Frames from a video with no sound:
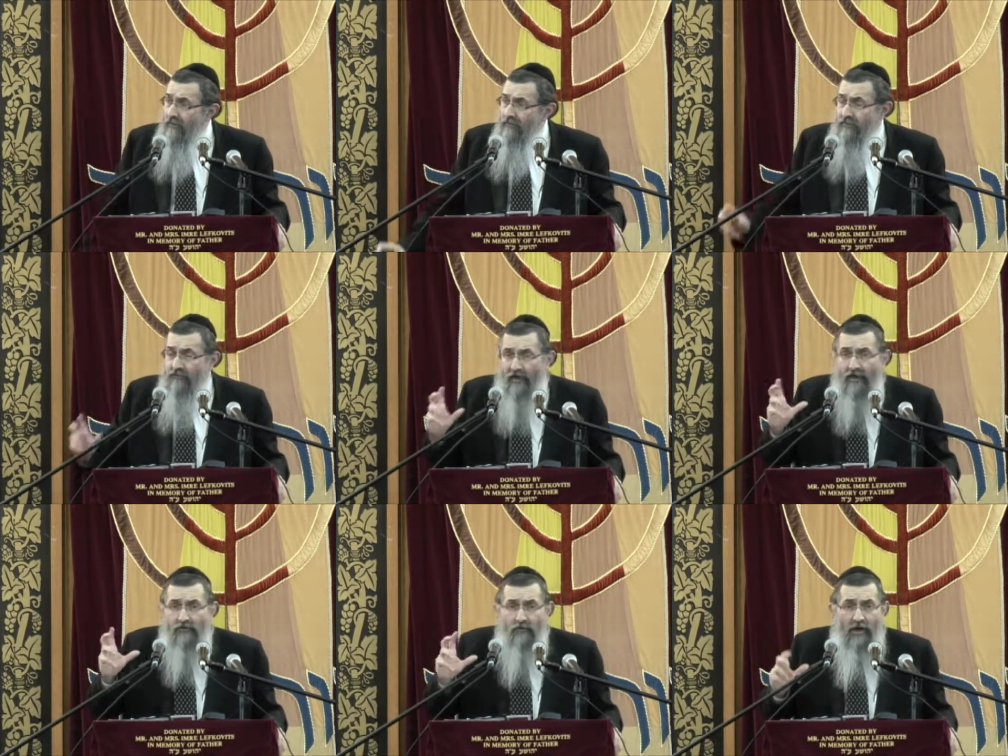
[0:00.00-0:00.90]
The
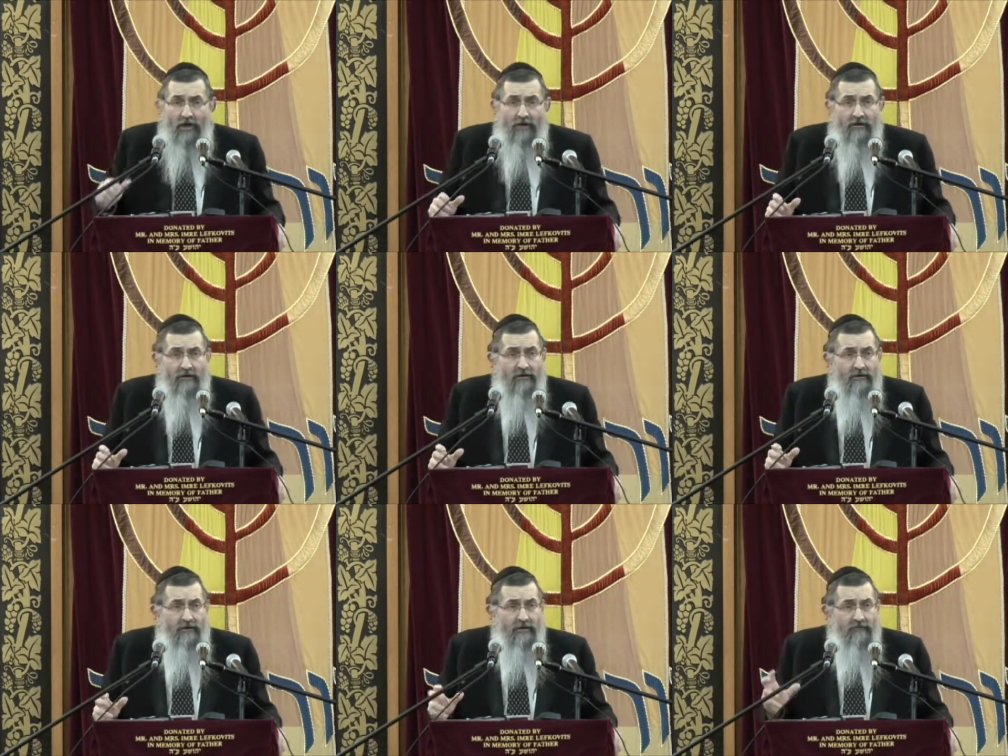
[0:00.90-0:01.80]
second way
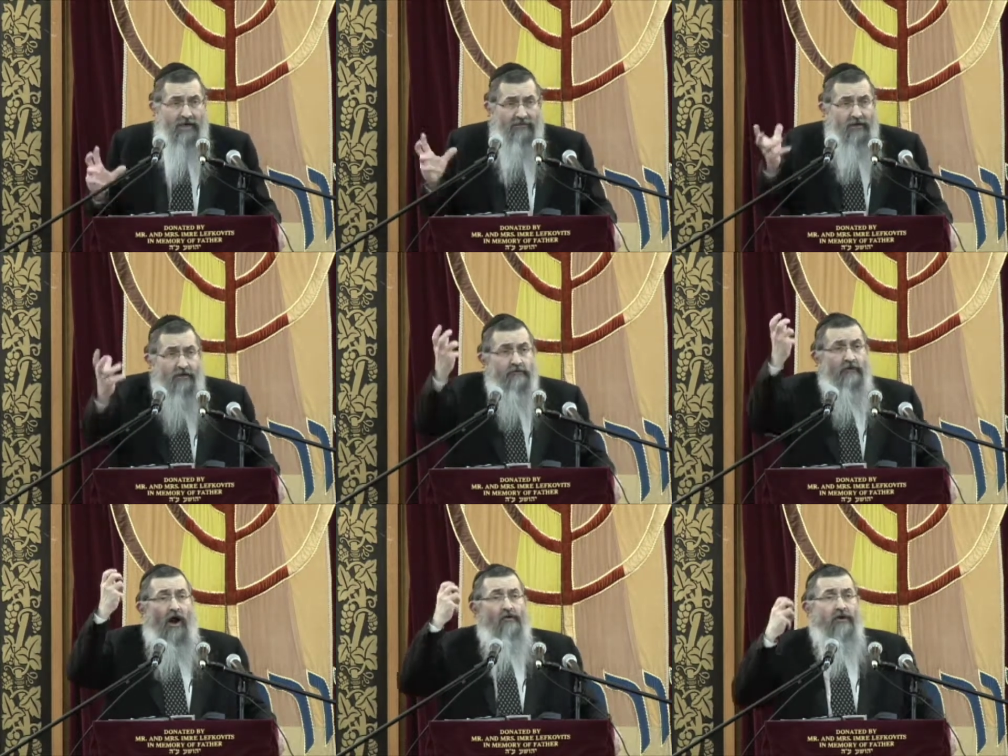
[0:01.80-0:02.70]
is not the
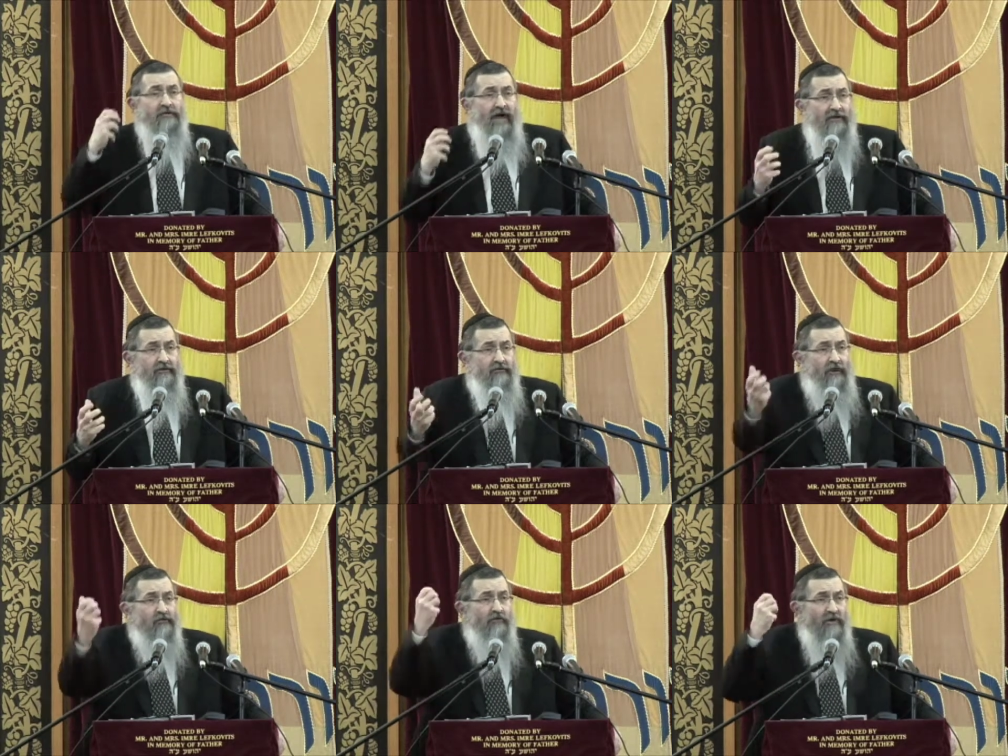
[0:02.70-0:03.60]
historical knowledge that
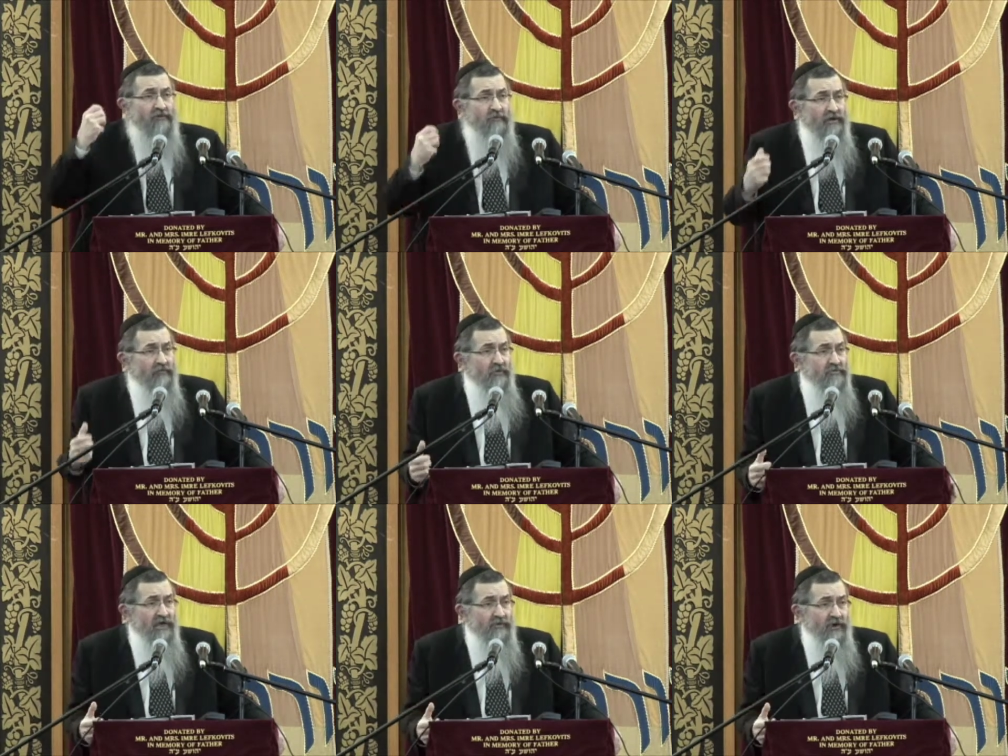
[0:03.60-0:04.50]
is transmitted from
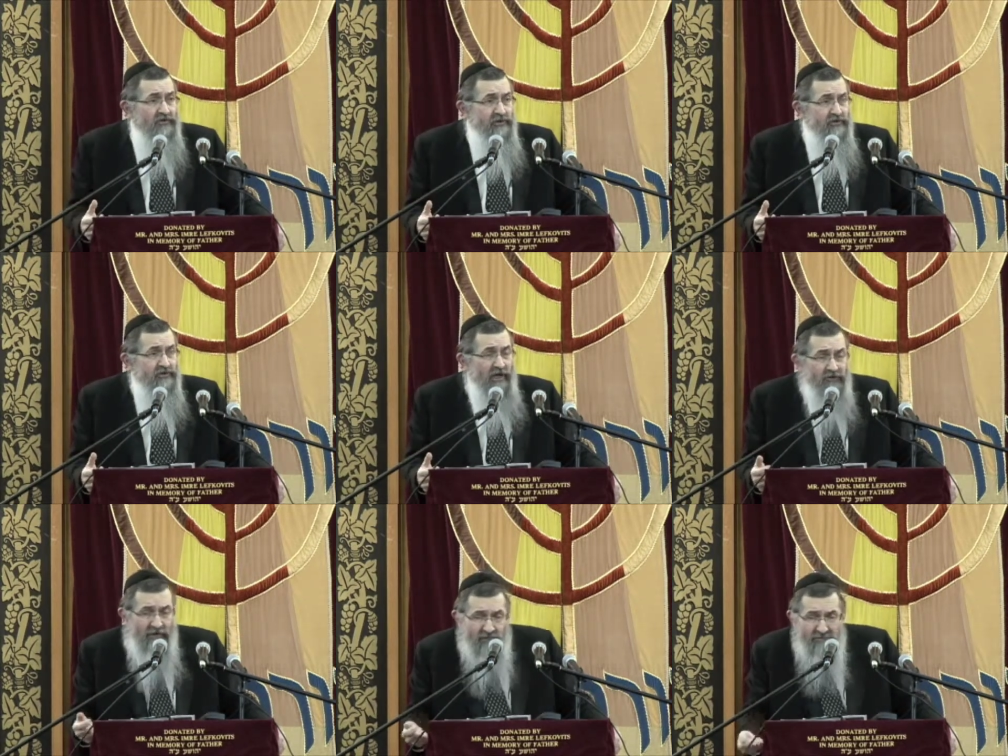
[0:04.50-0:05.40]
generation to
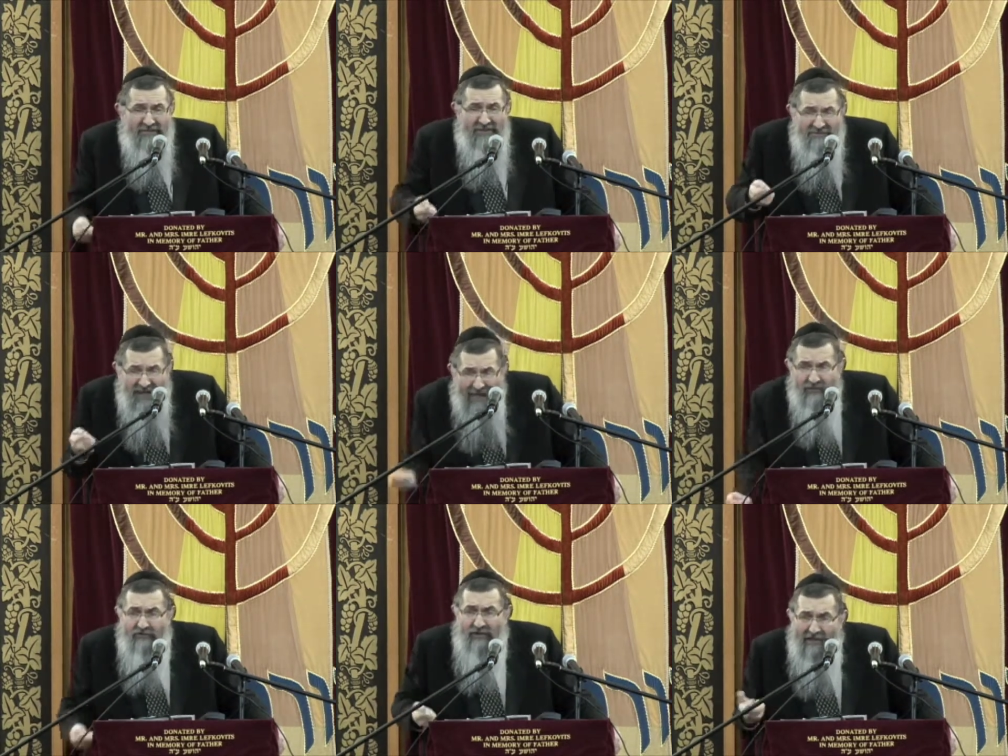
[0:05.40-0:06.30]
generation, but the
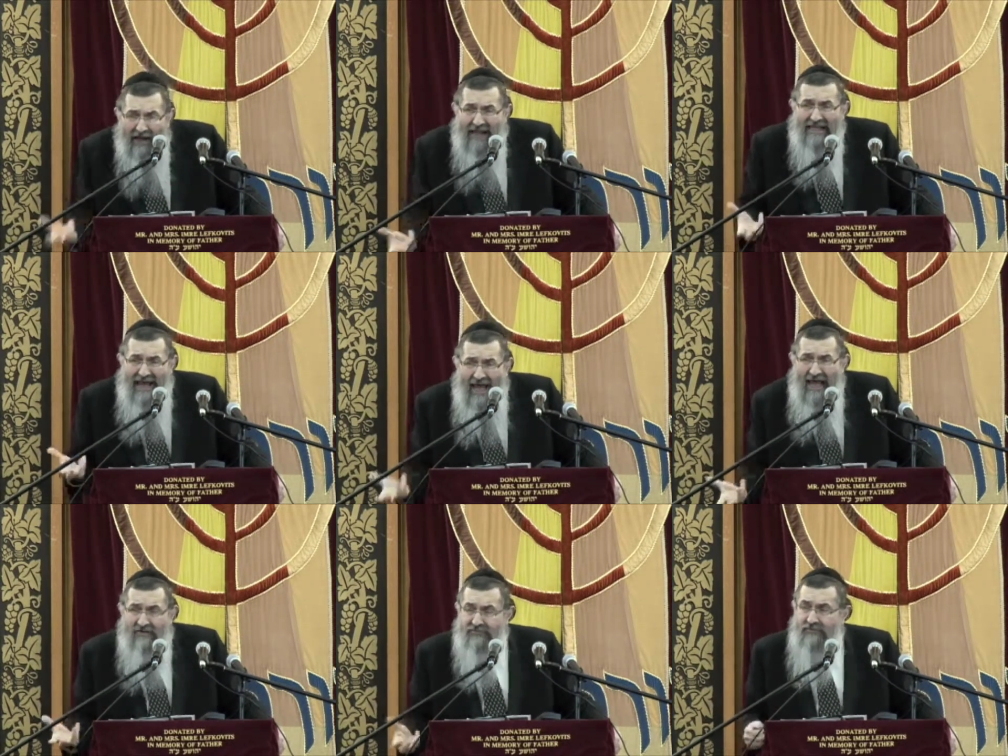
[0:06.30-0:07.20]
knowledge that I
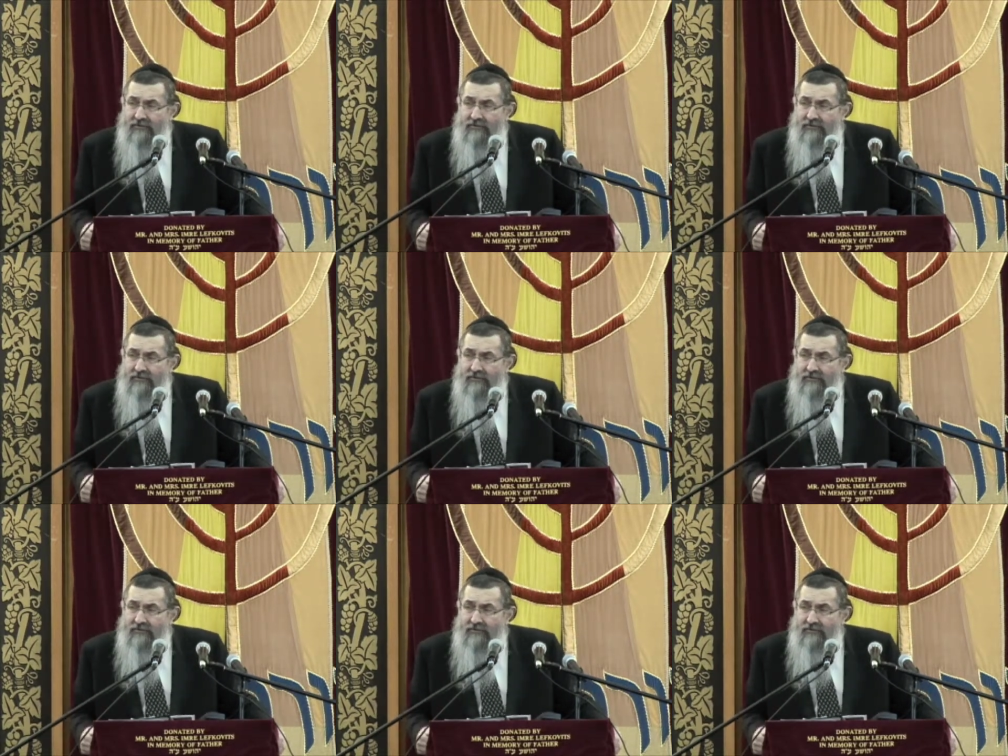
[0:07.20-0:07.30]
have.